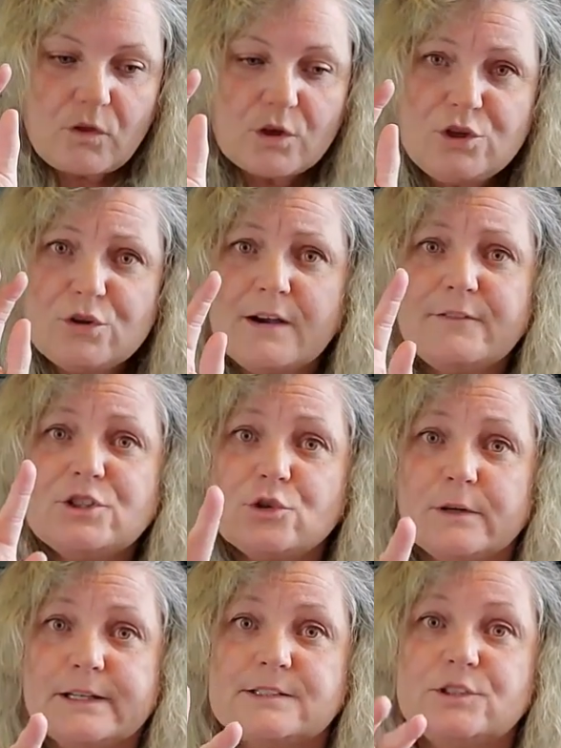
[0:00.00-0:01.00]
you have a
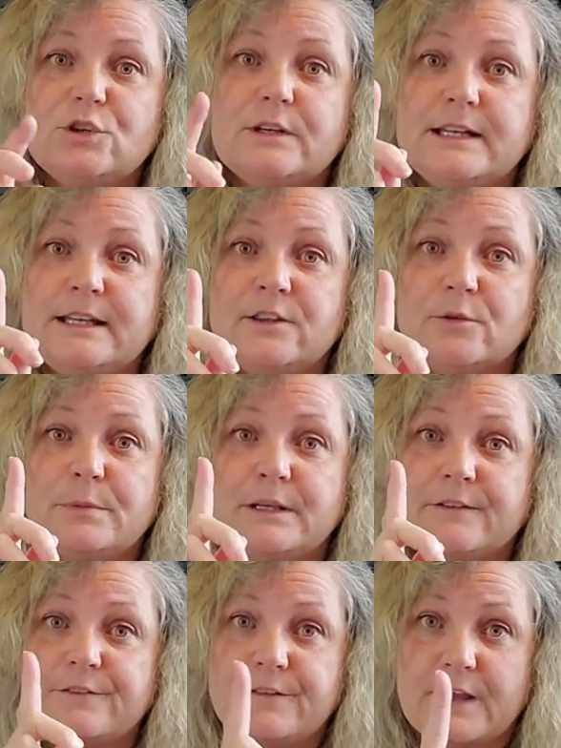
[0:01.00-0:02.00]
choice. You can either be a
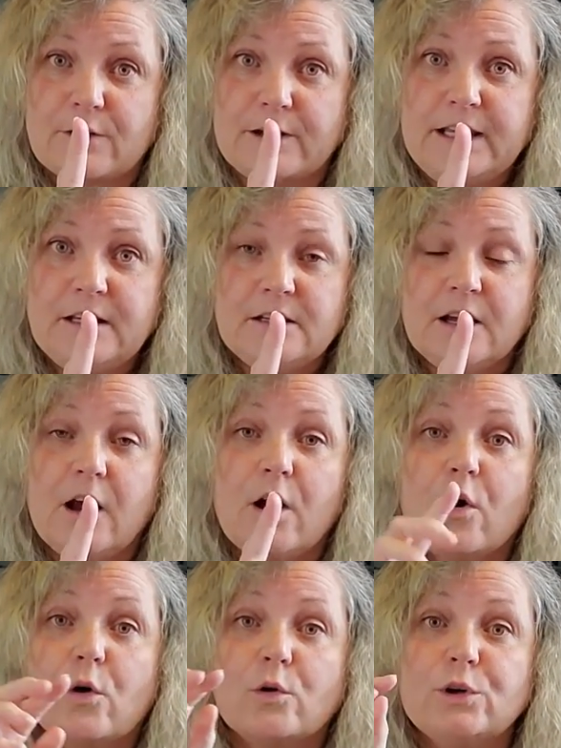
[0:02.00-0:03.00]
fairy
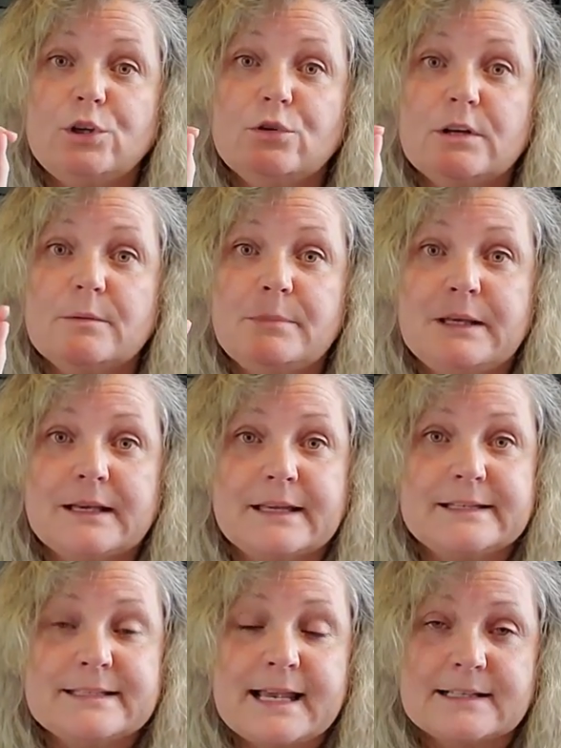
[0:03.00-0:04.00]
or you can be a
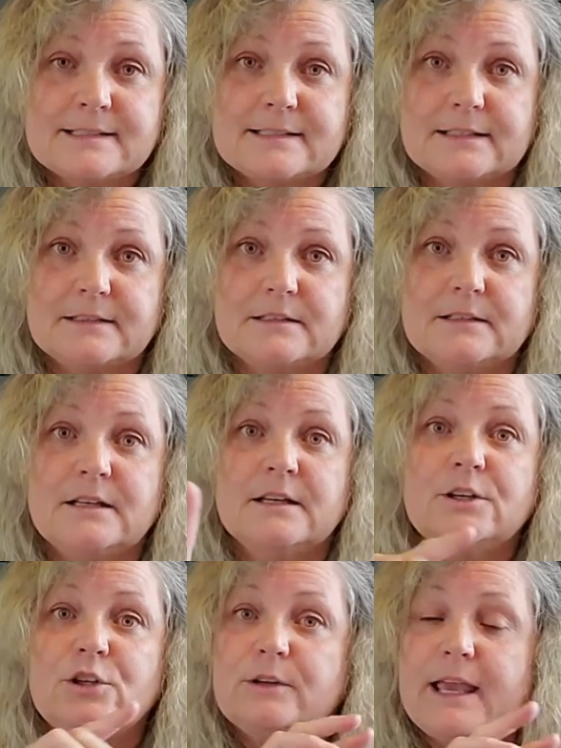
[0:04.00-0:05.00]
contestant.
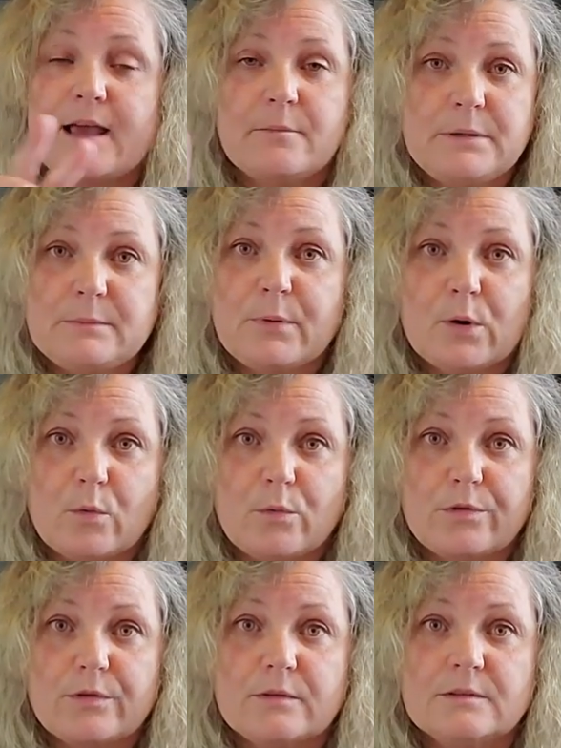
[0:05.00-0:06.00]
You can't be both.
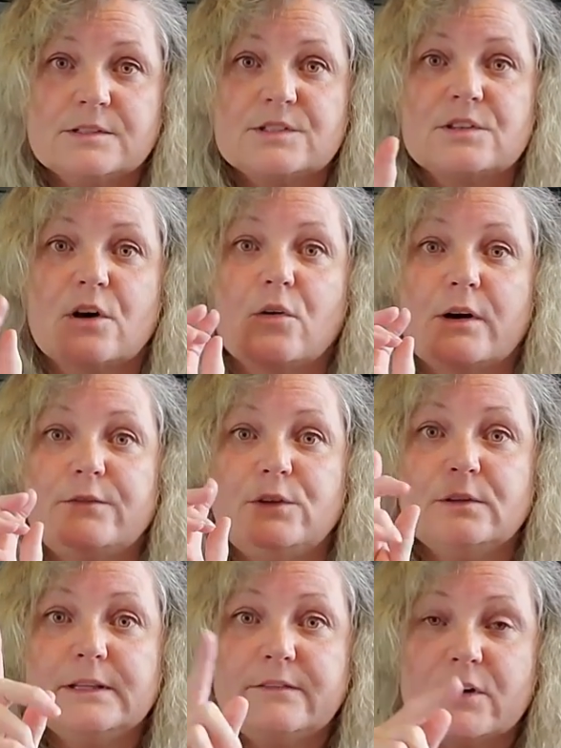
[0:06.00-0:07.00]
So if
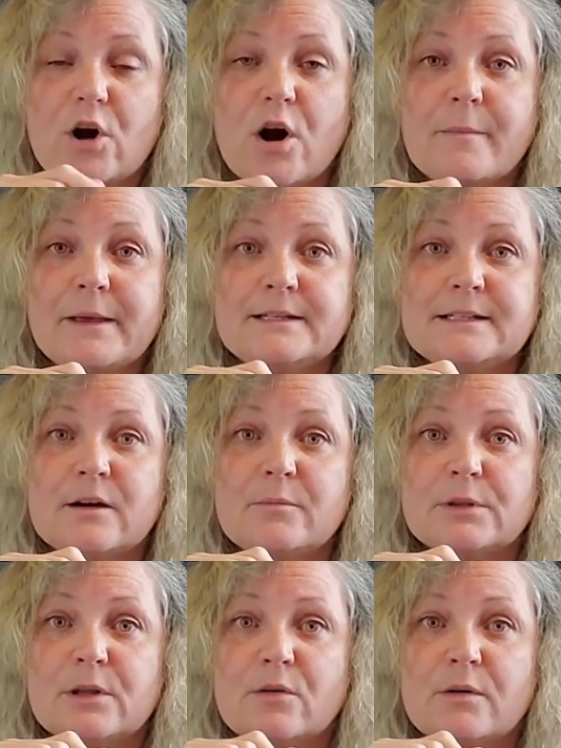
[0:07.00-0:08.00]
you leave a comment down
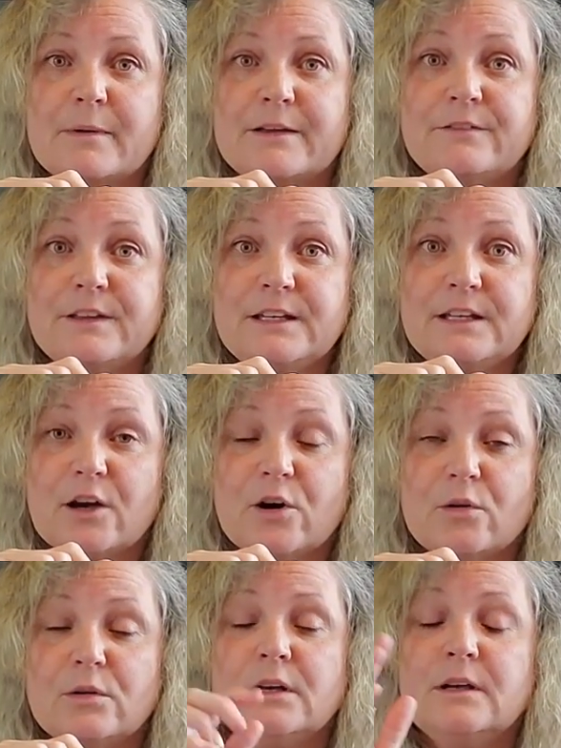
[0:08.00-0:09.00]
below on my video